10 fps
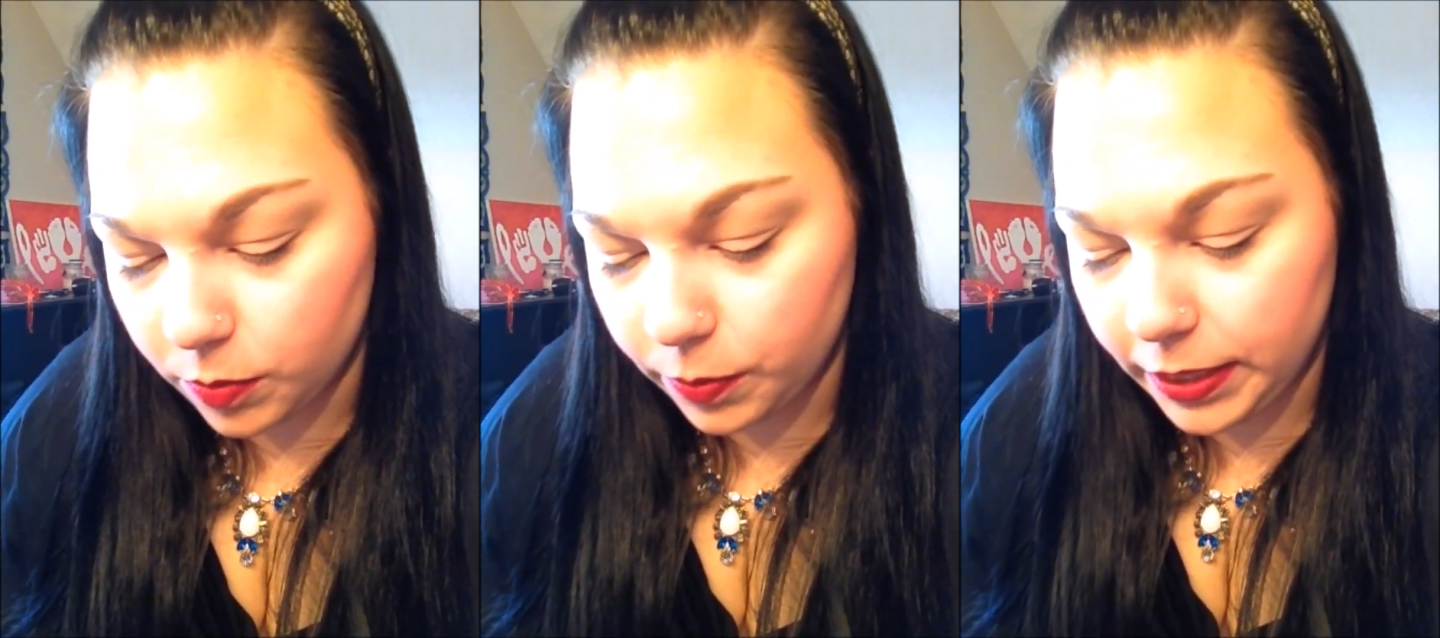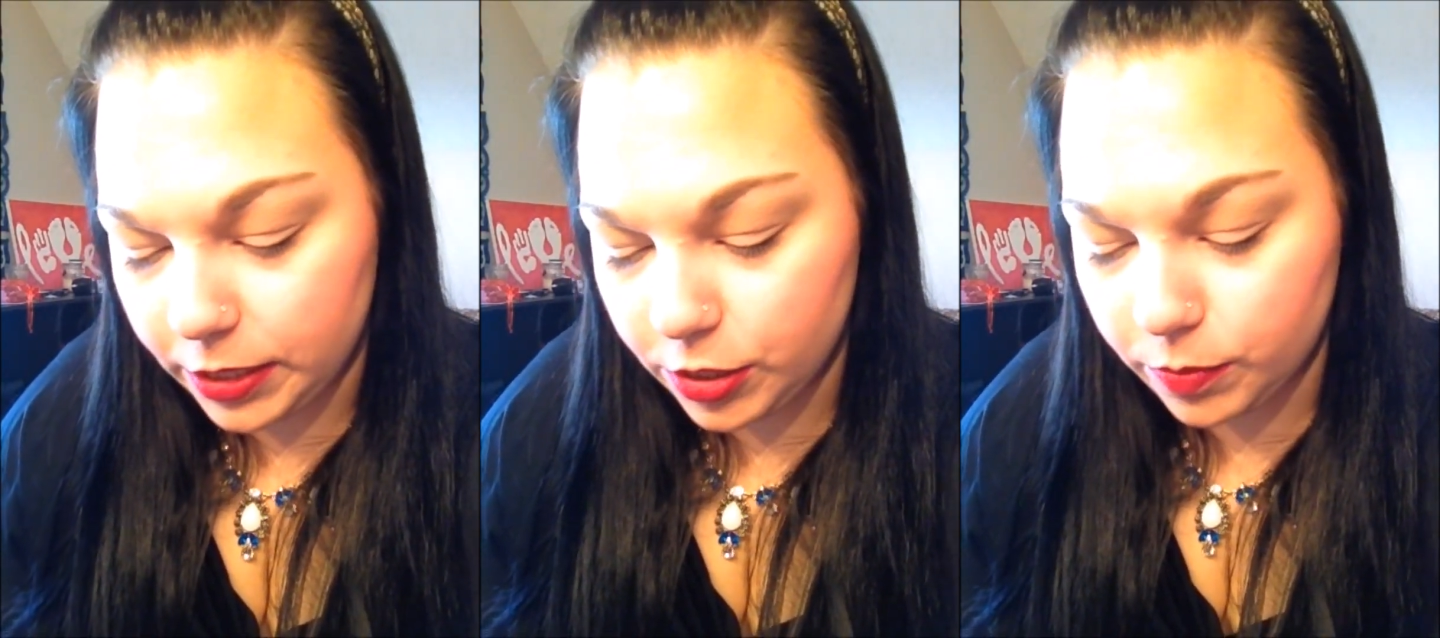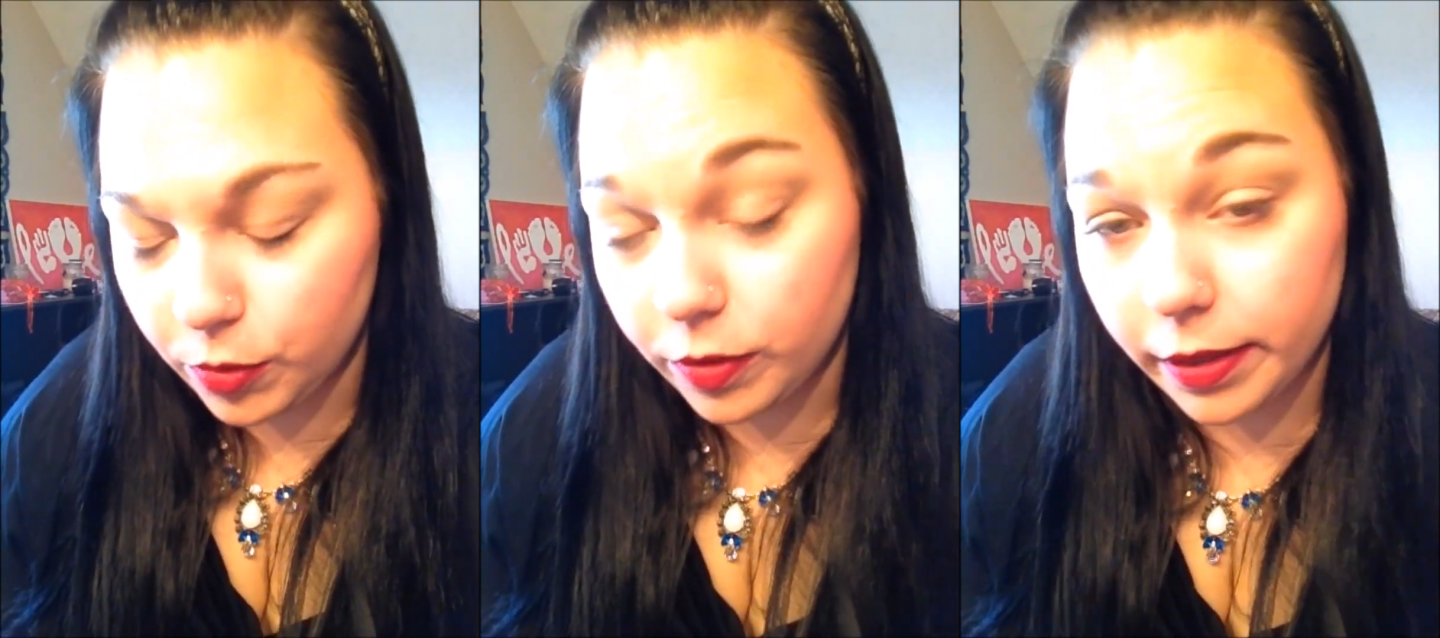Peach
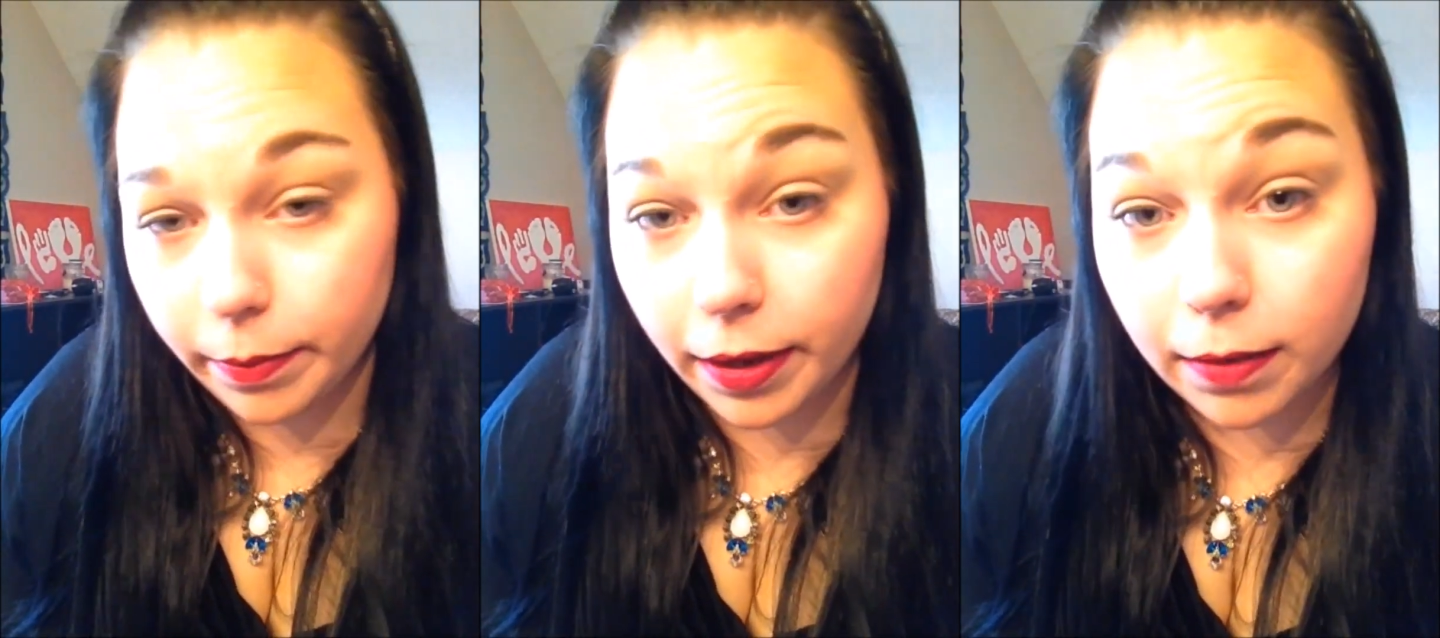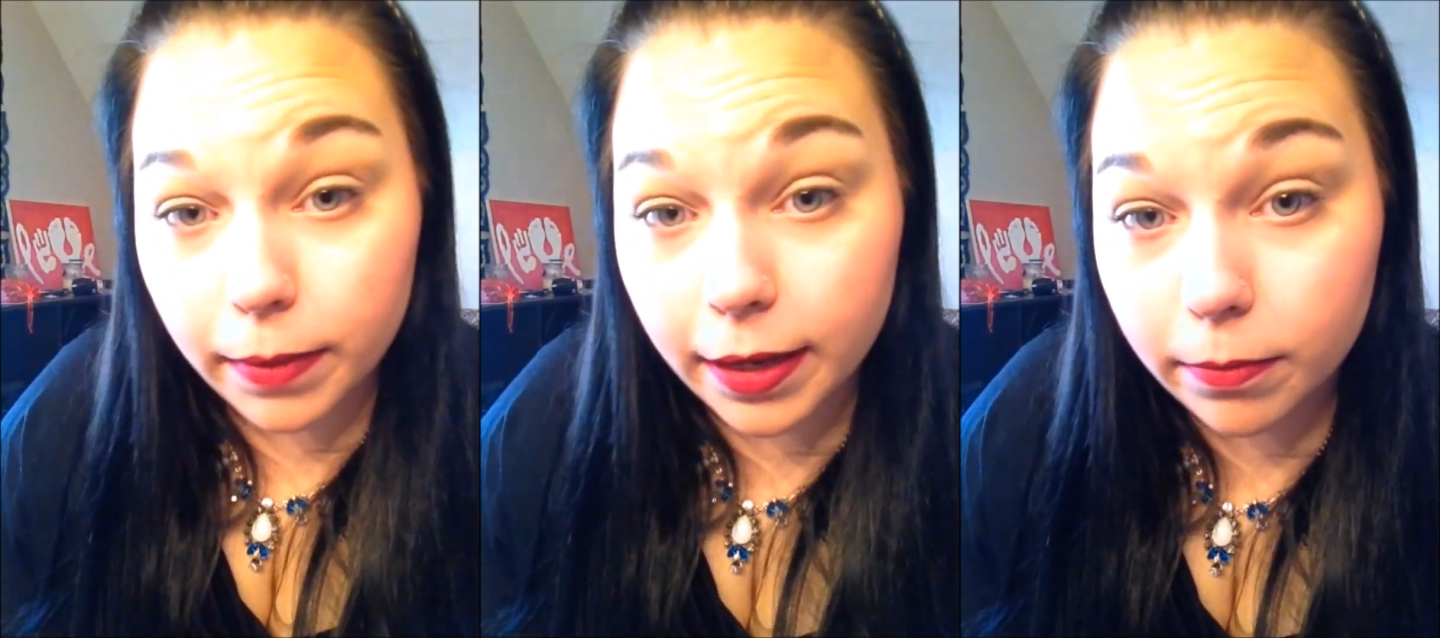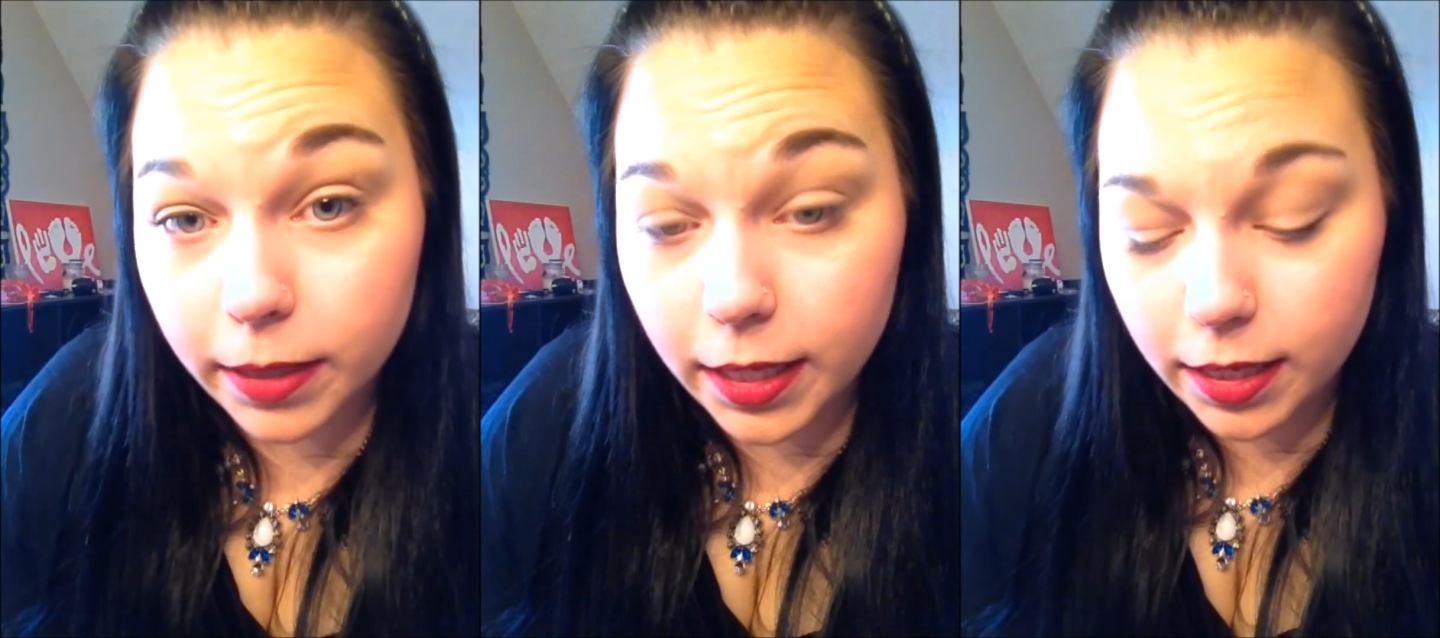Smoothie by
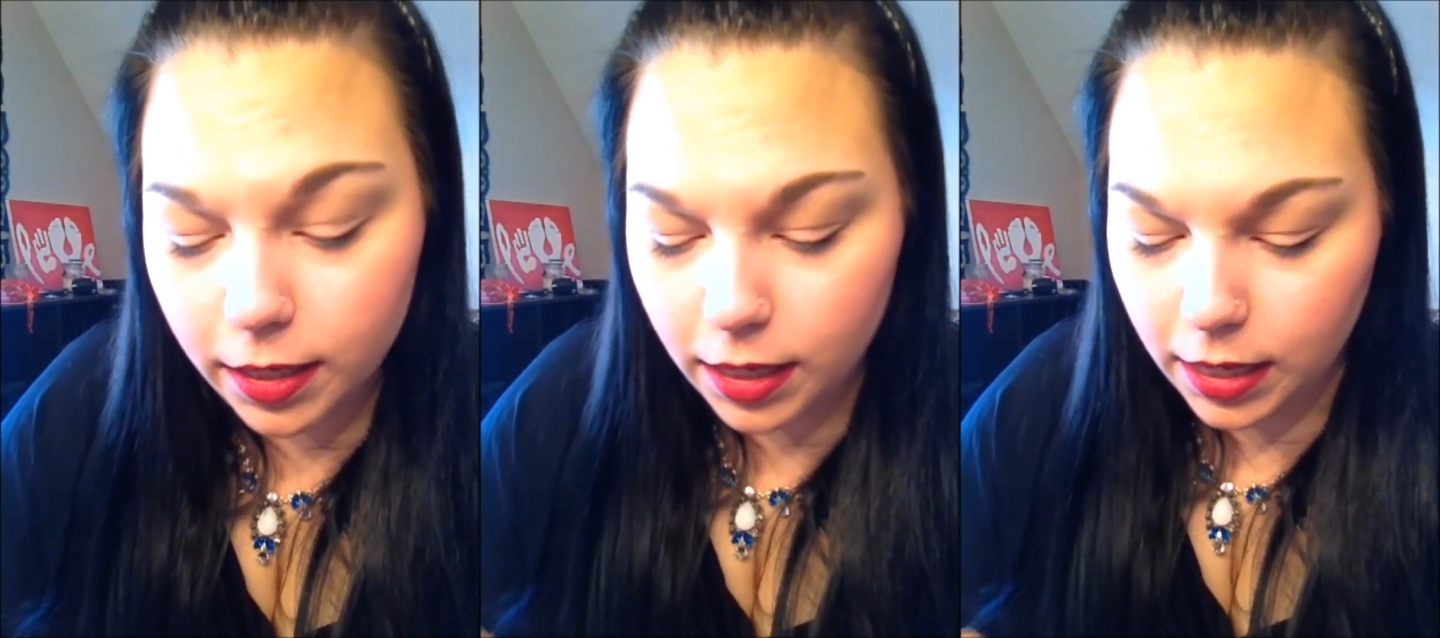Makeup Geek,